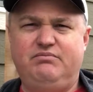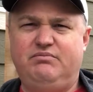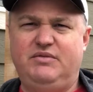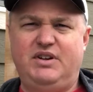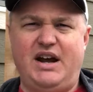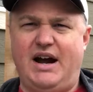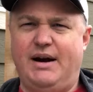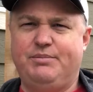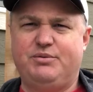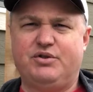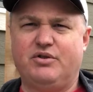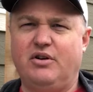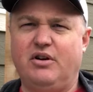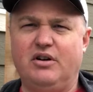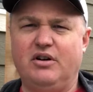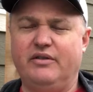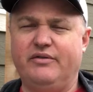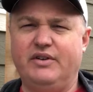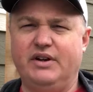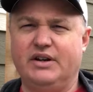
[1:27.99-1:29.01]
capture
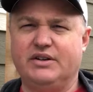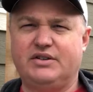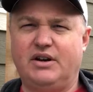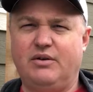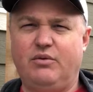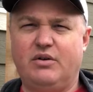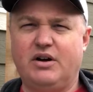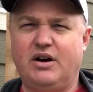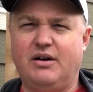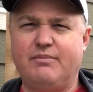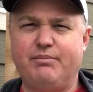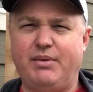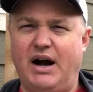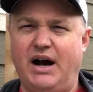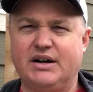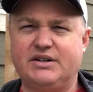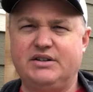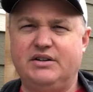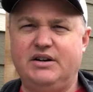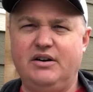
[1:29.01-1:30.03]
all of this. I want to
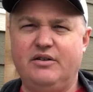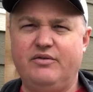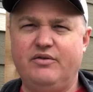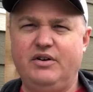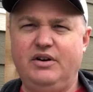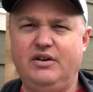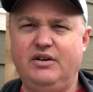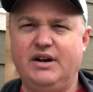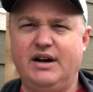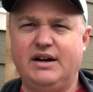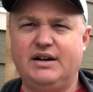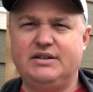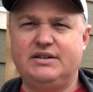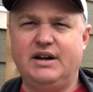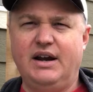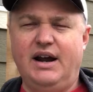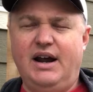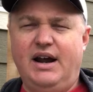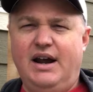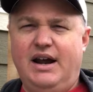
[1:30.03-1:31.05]
unbox it here for you guys,
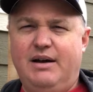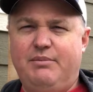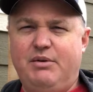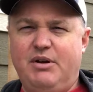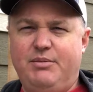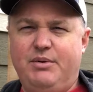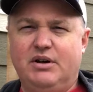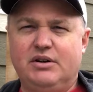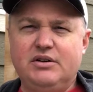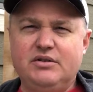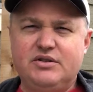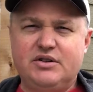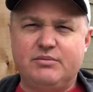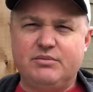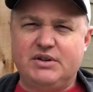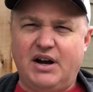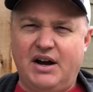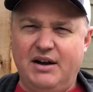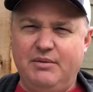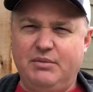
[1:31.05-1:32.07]
and maybe I'll do
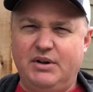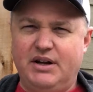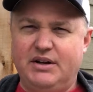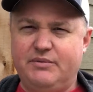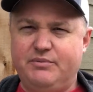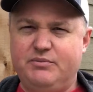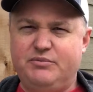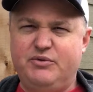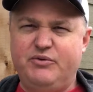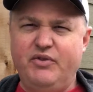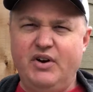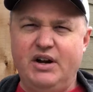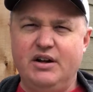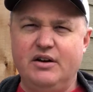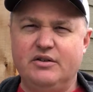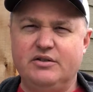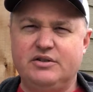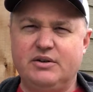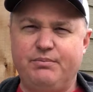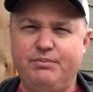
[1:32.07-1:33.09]
some time-lapse
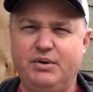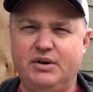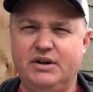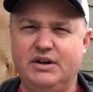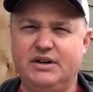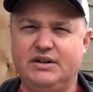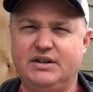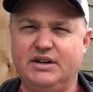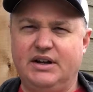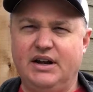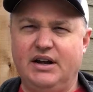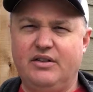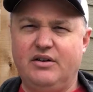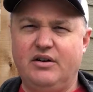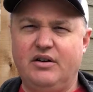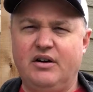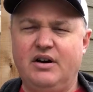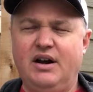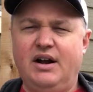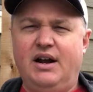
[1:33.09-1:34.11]
videos of putting it
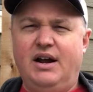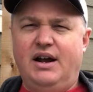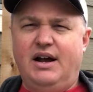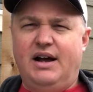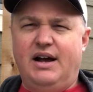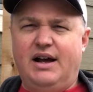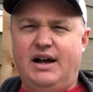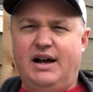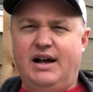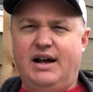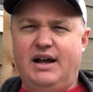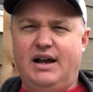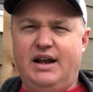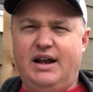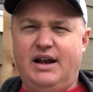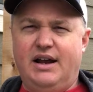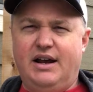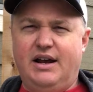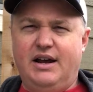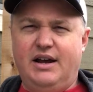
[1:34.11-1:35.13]
together
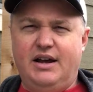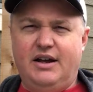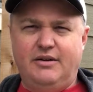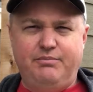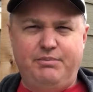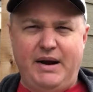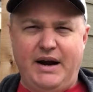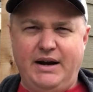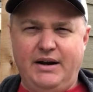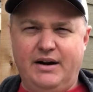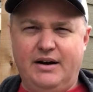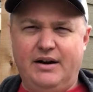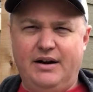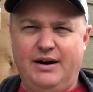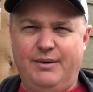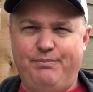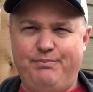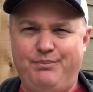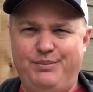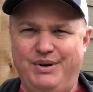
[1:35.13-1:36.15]
and painting it
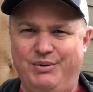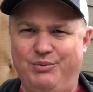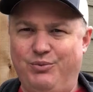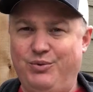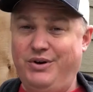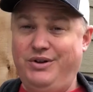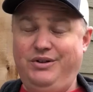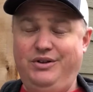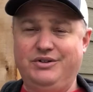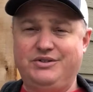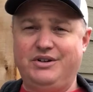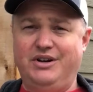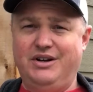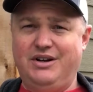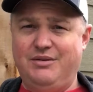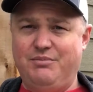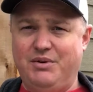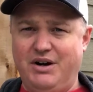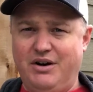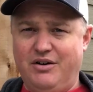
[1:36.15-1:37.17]
up and what it looks
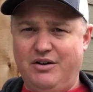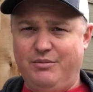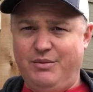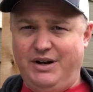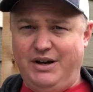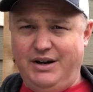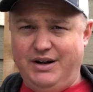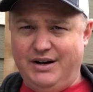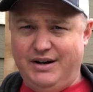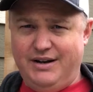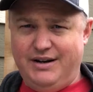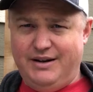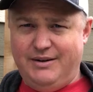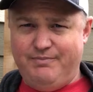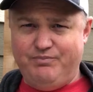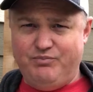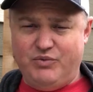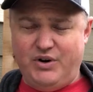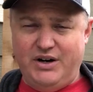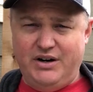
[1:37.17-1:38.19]
like in my army.
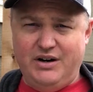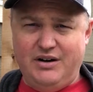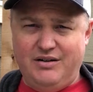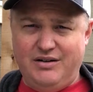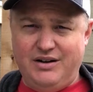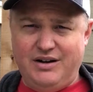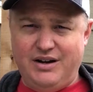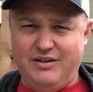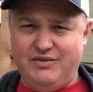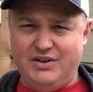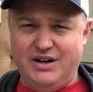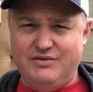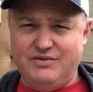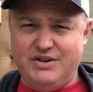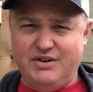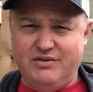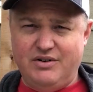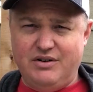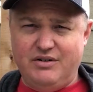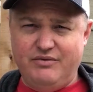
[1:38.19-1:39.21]
Right now I have to have
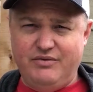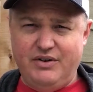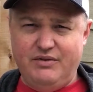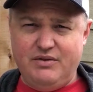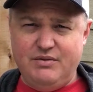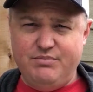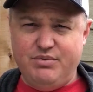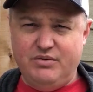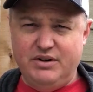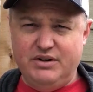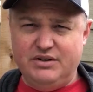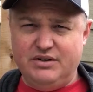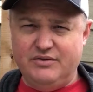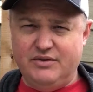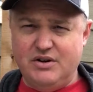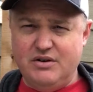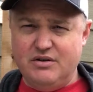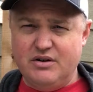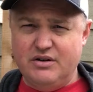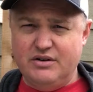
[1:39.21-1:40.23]
750 points of
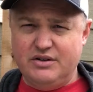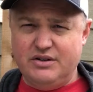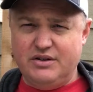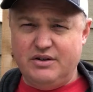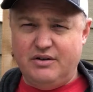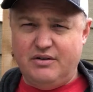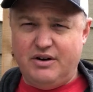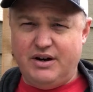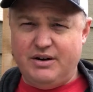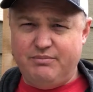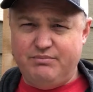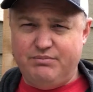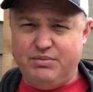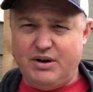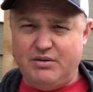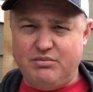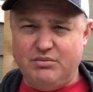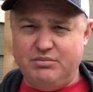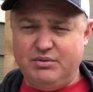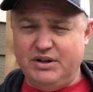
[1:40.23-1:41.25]
ogres, so I'm
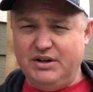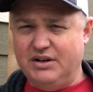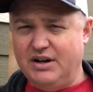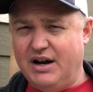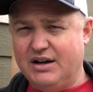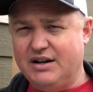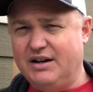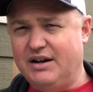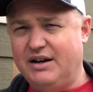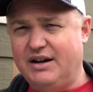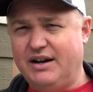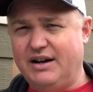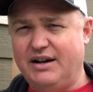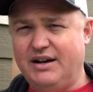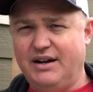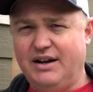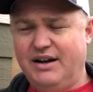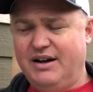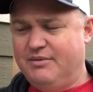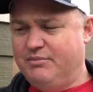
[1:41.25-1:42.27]
probably not gonna
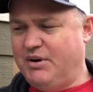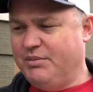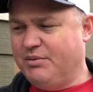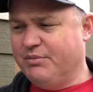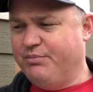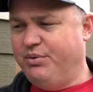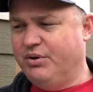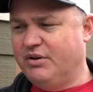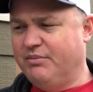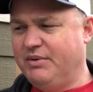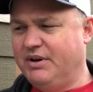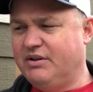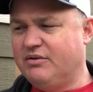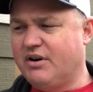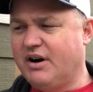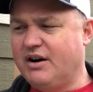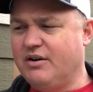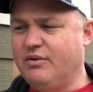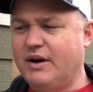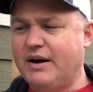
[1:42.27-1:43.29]
be able to put them in
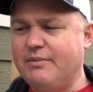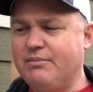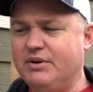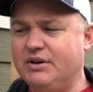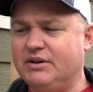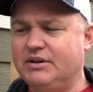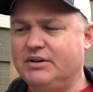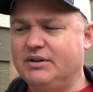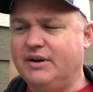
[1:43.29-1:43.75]
right away, but